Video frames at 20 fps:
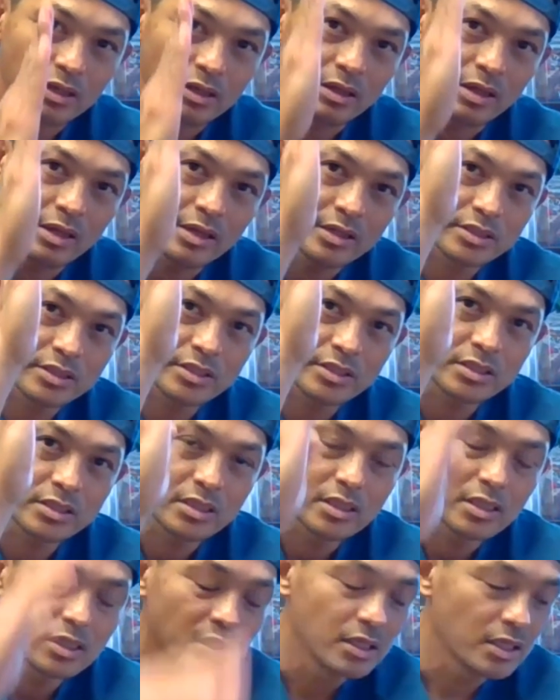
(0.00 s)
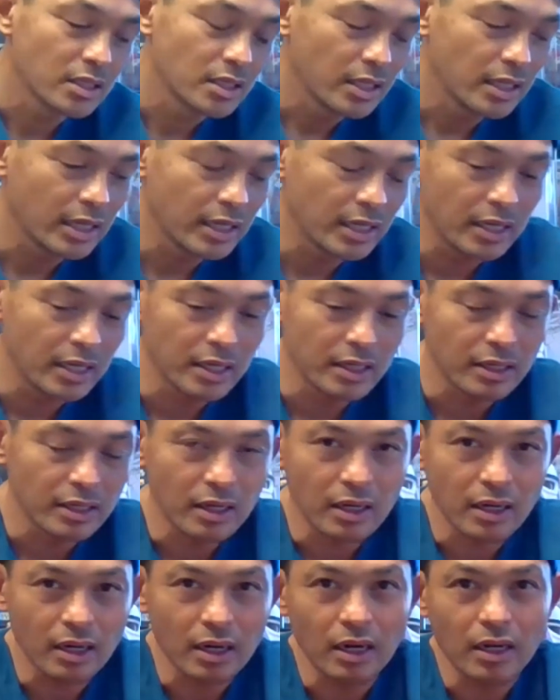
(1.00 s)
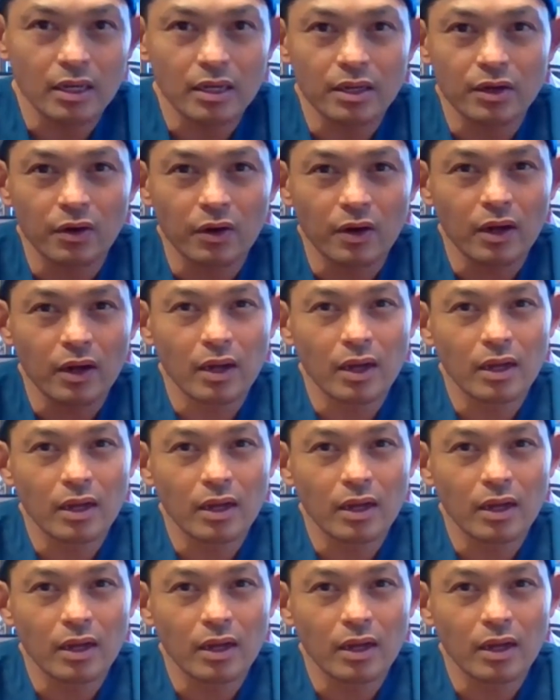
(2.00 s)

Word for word: this and, uh, you know,